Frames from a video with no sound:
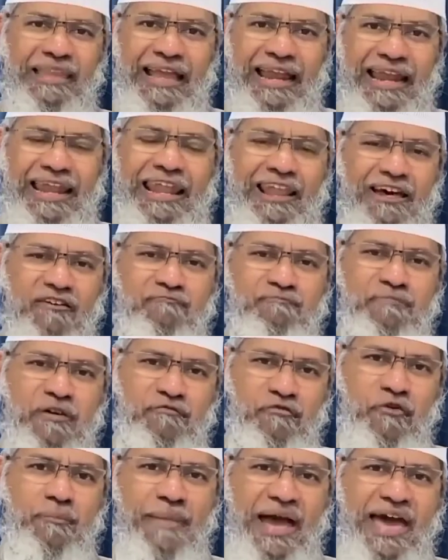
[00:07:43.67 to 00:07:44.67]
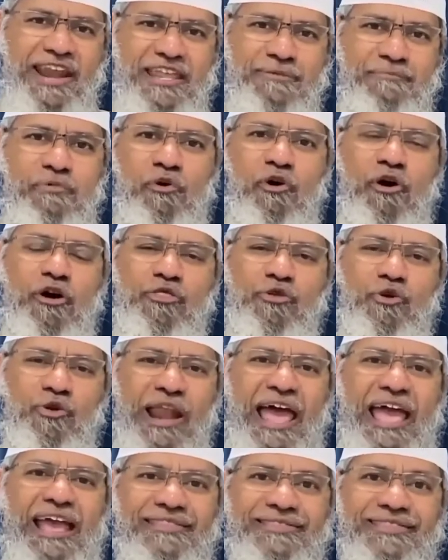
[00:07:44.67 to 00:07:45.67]
love before marriage, because you
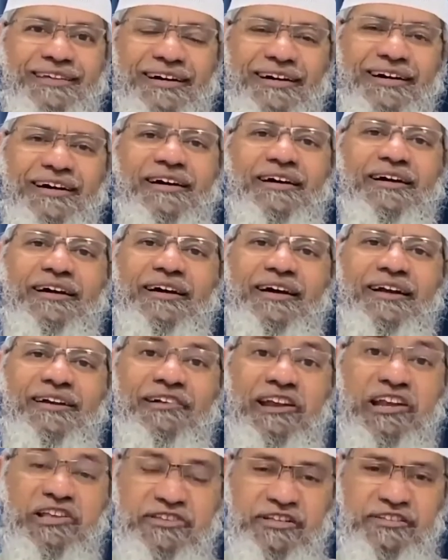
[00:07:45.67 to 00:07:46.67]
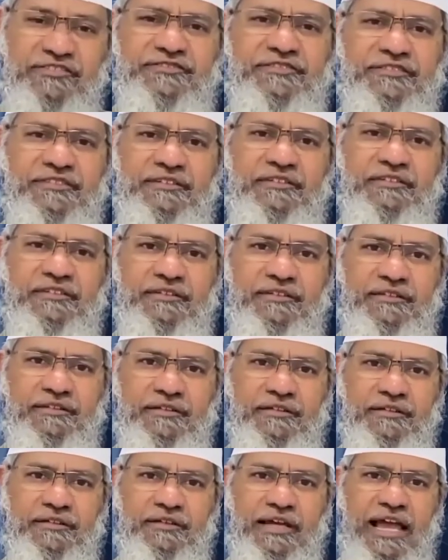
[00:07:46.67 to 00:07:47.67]
like the religious
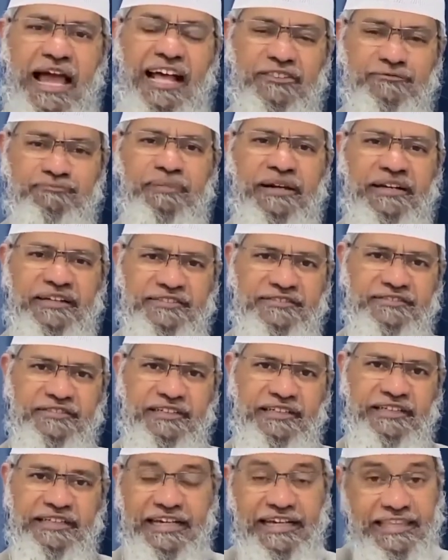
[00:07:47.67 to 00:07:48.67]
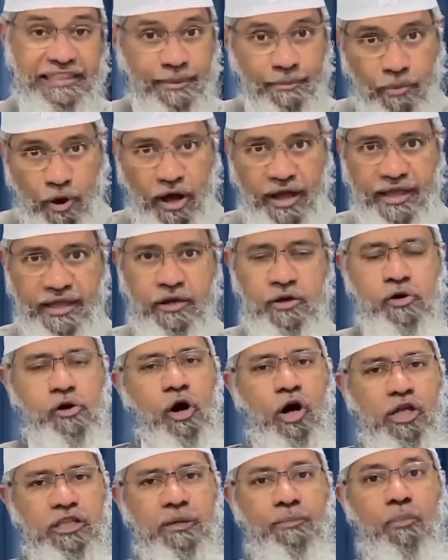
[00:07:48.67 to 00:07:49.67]
aspects in the boy,
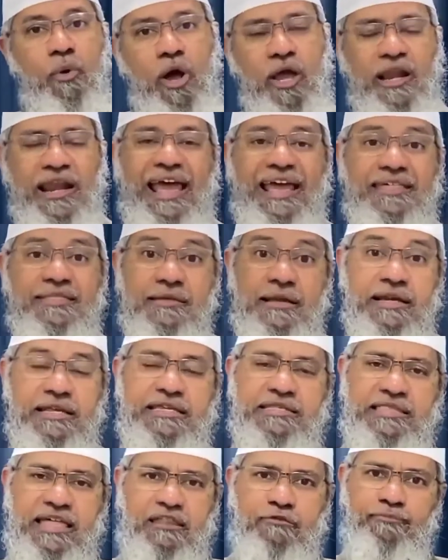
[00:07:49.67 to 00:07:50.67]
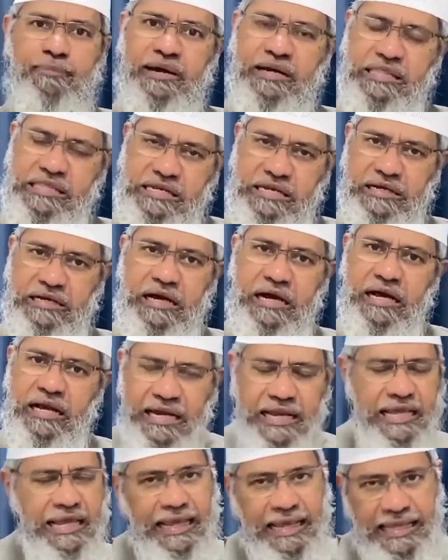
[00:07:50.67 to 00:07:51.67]
or the boy likes the religious aspects in the
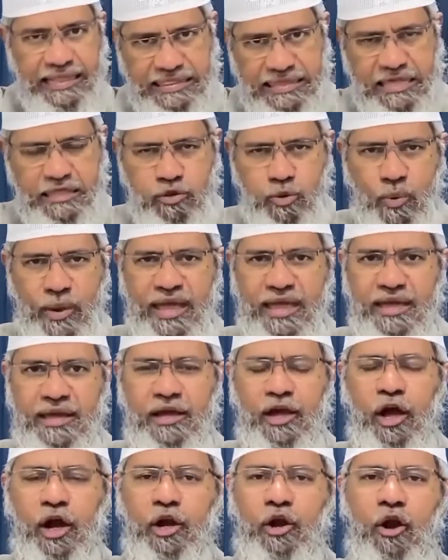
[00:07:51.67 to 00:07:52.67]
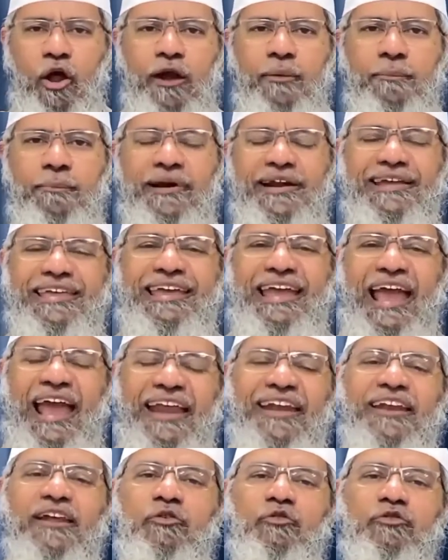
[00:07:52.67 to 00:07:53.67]
girl. In this way, not breaking
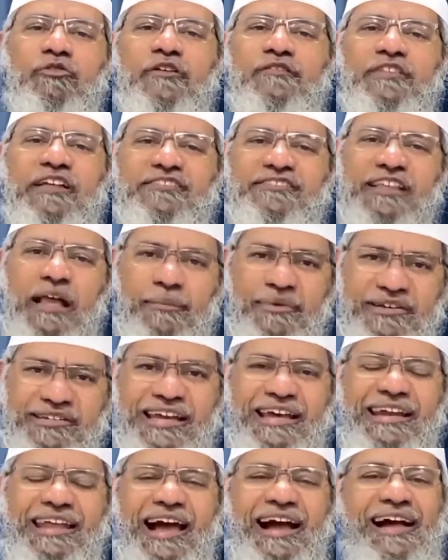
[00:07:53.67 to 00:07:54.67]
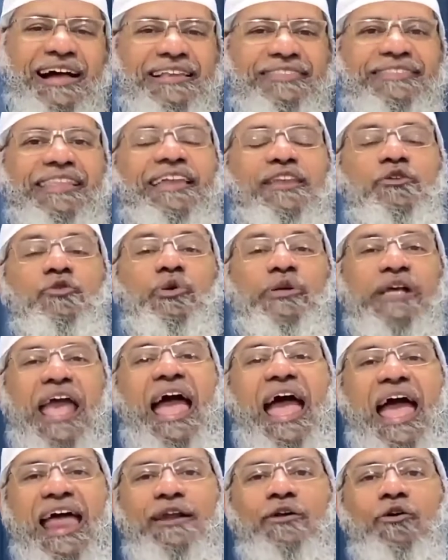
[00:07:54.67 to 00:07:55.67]
any rules of the Islamic Sharia, then you
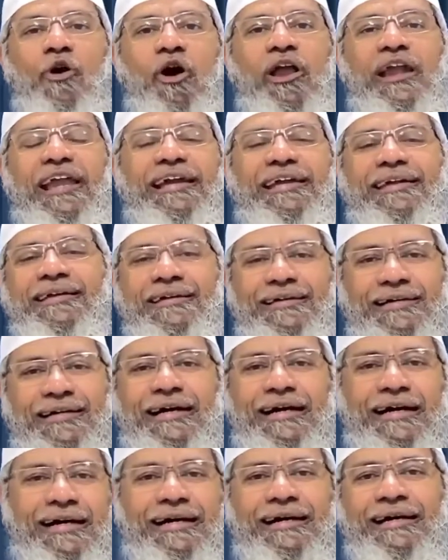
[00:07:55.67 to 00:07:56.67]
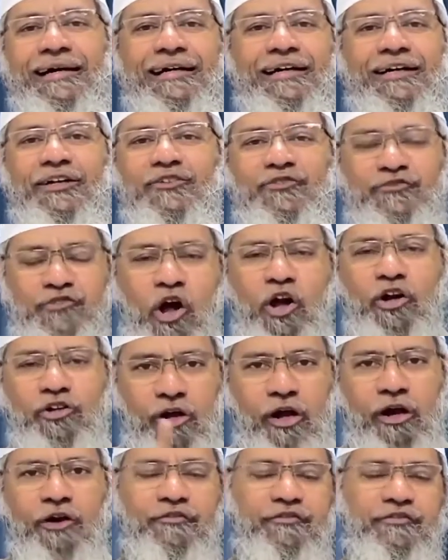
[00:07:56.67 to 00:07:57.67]
can call it a sort
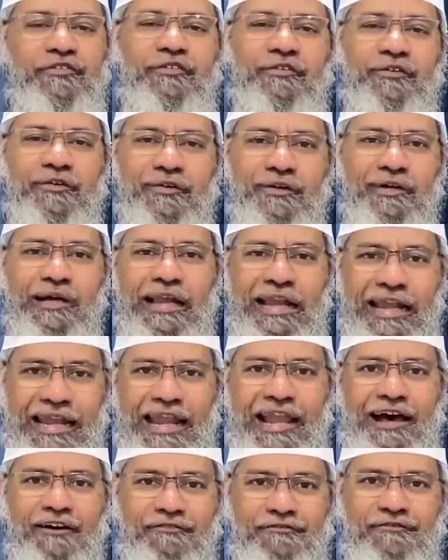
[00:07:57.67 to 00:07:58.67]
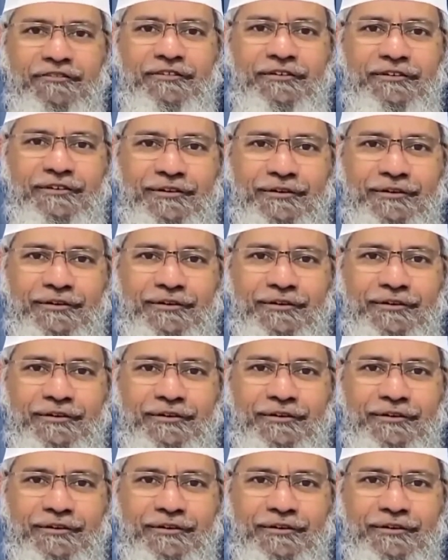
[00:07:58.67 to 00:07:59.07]
of love